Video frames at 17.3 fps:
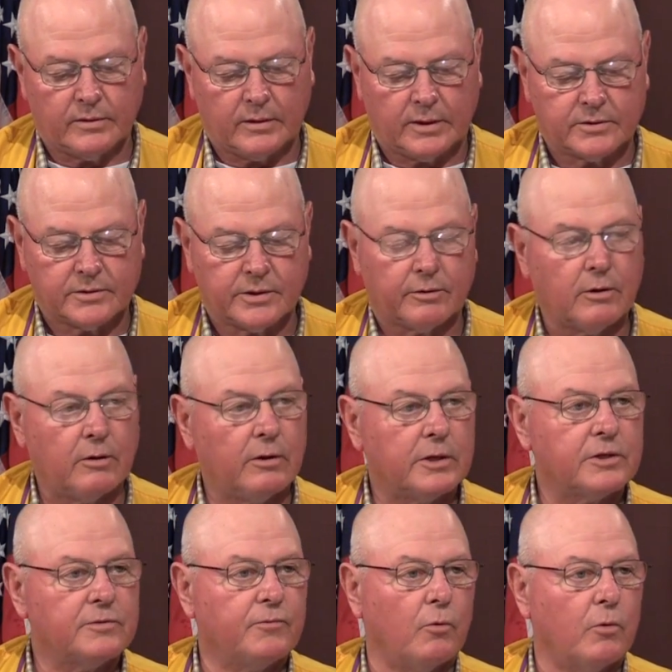let's say they're
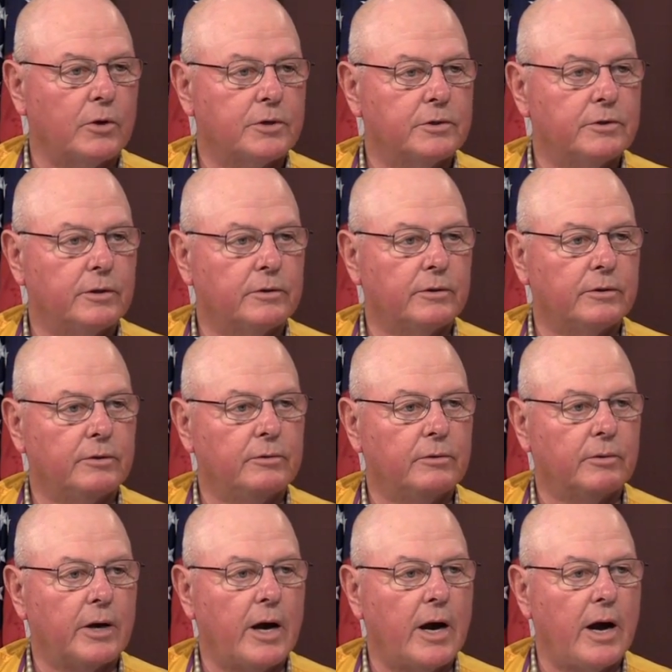less fortunate than
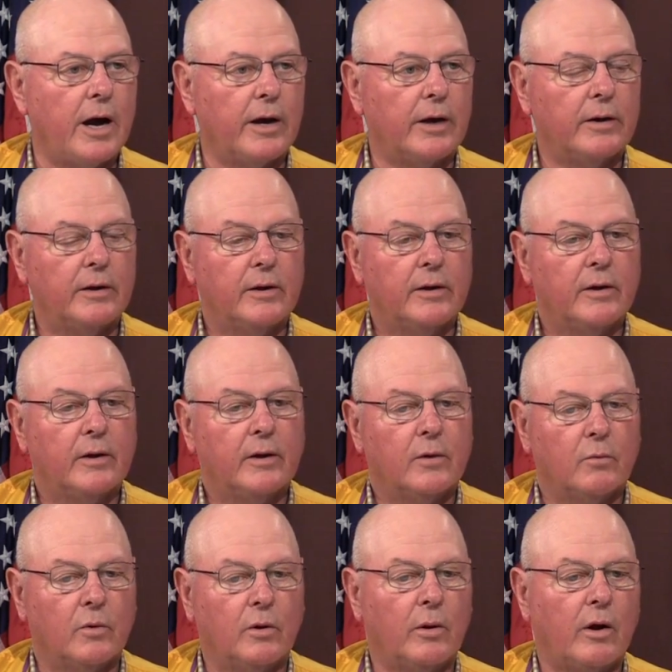you and I,
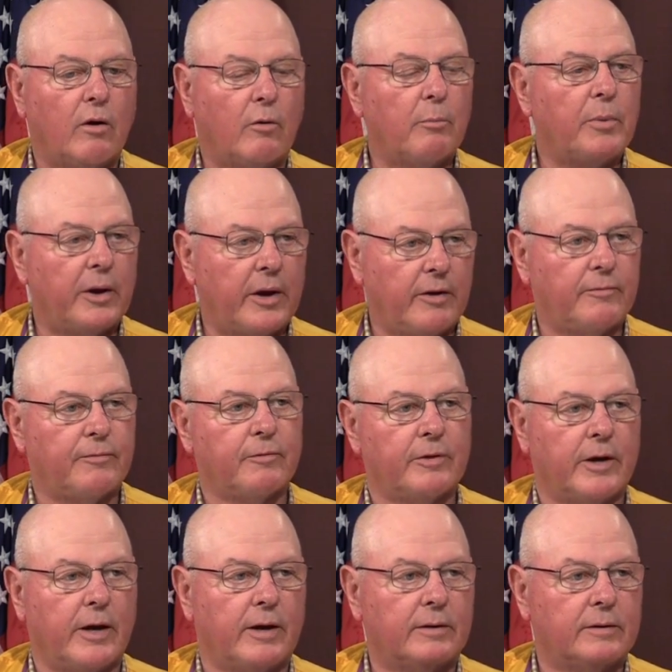we'll help pay for
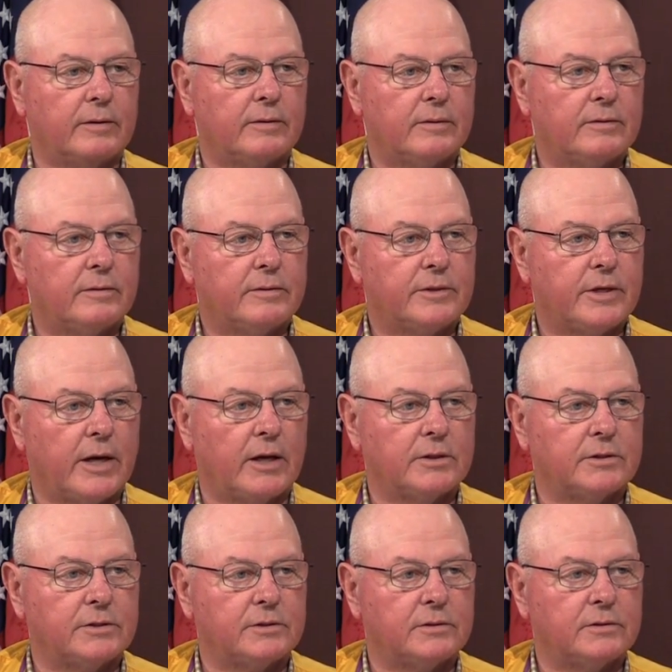that
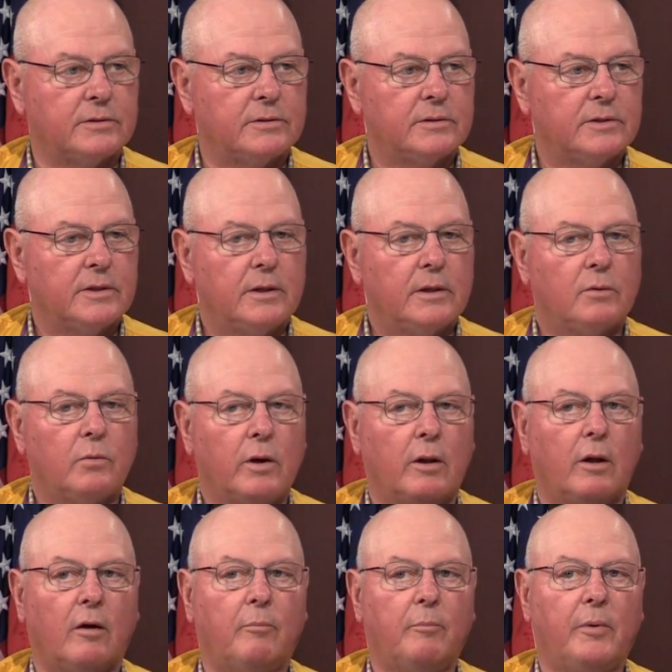test.
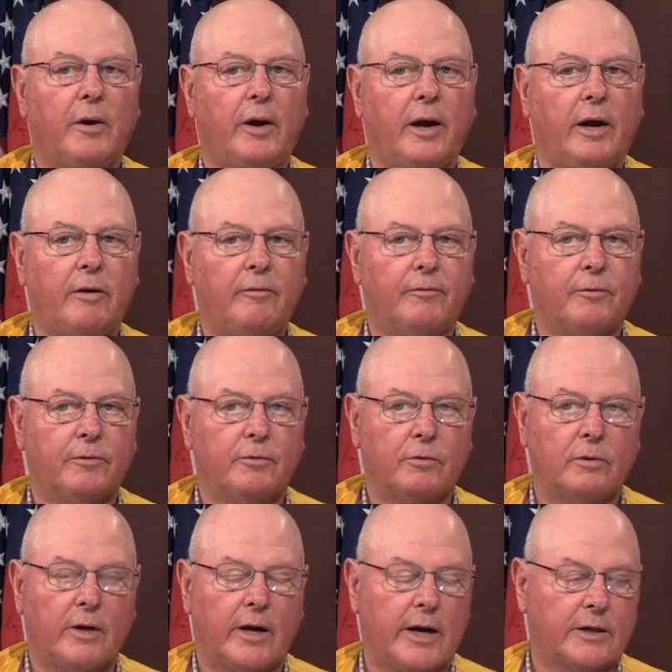We'll help pay for
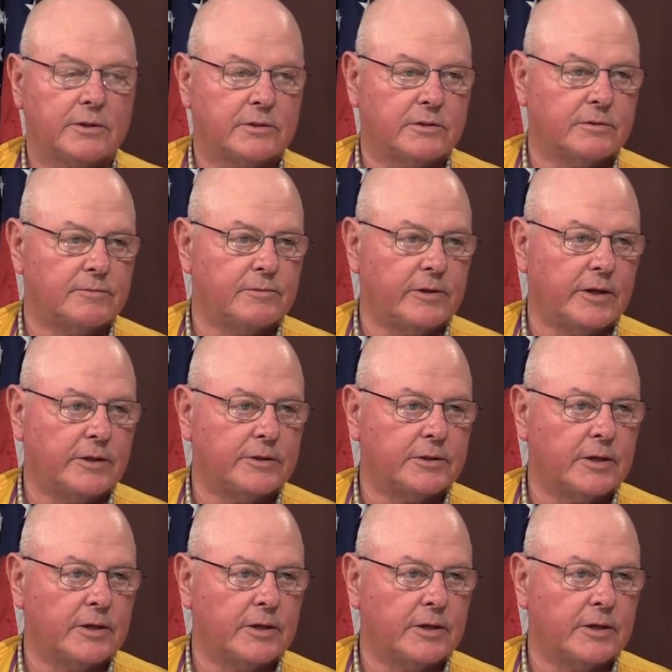new glasses for that